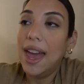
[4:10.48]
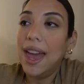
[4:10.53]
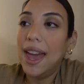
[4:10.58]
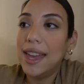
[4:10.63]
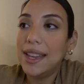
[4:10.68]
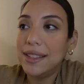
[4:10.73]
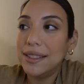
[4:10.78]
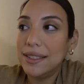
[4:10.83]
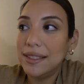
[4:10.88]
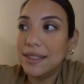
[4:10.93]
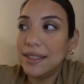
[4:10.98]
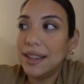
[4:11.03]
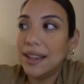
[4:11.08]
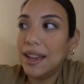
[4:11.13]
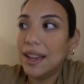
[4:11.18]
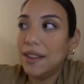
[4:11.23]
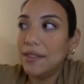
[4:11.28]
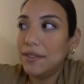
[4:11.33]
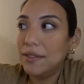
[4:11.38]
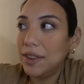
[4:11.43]
And
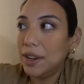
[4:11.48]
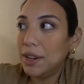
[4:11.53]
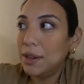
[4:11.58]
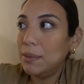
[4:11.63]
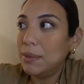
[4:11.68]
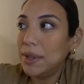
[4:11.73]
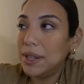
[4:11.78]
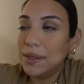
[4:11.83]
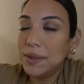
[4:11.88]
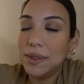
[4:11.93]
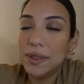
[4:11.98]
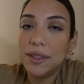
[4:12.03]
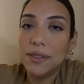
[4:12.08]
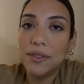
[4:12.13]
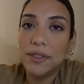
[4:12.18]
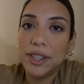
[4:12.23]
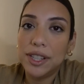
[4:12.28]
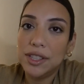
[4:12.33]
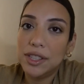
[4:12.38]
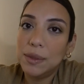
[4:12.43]
I'm very blessed with the
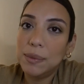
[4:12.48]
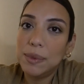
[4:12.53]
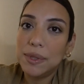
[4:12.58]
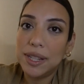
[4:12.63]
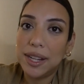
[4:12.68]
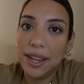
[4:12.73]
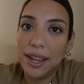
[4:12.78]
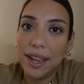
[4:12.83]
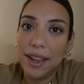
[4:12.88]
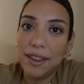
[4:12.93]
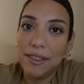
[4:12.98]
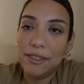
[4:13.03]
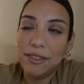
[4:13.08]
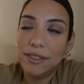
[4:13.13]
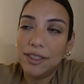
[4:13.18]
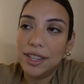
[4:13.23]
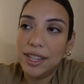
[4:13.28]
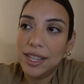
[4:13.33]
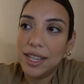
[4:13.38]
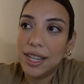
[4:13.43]
friendships that I have.
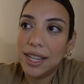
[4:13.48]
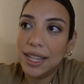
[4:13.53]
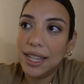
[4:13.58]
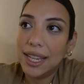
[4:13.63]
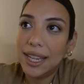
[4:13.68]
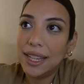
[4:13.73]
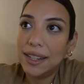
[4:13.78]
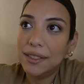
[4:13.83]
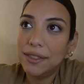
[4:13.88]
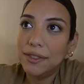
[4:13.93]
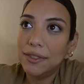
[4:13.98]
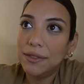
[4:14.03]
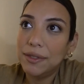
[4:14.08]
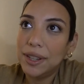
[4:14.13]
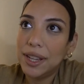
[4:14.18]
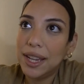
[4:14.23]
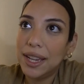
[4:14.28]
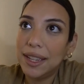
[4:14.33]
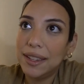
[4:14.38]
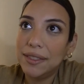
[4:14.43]
I had a,
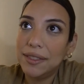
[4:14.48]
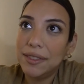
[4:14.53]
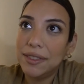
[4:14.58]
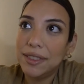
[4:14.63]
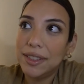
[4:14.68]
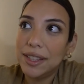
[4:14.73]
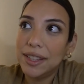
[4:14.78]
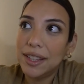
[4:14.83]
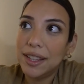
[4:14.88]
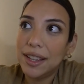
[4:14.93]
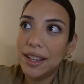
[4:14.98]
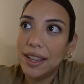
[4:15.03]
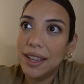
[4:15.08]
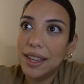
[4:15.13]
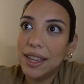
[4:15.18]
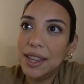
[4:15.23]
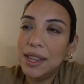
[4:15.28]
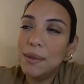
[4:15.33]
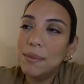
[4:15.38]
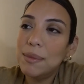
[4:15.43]
I,
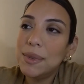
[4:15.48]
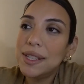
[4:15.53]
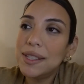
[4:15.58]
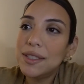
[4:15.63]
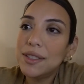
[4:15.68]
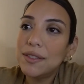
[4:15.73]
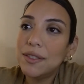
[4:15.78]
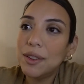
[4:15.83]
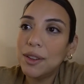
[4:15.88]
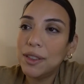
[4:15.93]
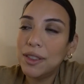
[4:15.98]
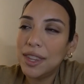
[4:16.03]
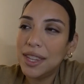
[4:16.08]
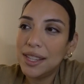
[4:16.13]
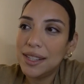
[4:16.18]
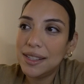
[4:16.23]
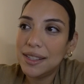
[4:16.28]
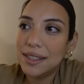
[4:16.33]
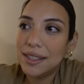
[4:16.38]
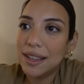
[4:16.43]
in the midst of all
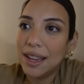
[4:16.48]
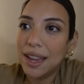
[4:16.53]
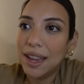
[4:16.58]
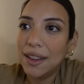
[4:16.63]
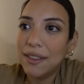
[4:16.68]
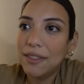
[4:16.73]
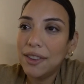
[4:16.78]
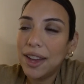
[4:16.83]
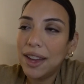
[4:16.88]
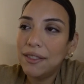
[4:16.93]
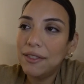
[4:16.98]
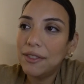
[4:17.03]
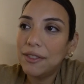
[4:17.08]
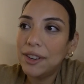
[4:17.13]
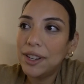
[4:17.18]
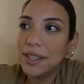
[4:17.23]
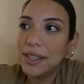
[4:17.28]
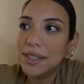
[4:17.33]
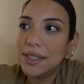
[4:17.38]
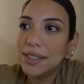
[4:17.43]
this, I have had
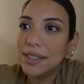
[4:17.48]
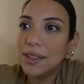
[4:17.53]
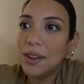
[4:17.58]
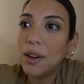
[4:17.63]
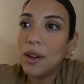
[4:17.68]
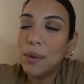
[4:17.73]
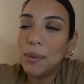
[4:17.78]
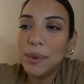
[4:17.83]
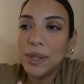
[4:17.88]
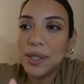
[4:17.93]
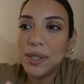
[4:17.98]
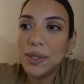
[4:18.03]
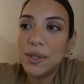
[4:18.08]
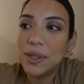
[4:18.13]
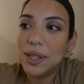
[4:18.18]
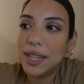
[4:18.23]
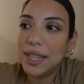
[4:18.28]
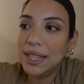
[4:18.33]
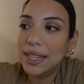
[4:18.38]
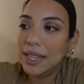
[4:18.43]
friends call me
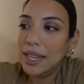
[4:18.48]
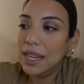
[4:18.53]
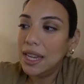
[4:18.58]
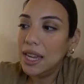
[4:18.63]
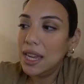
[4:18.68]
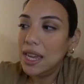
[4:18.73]
to like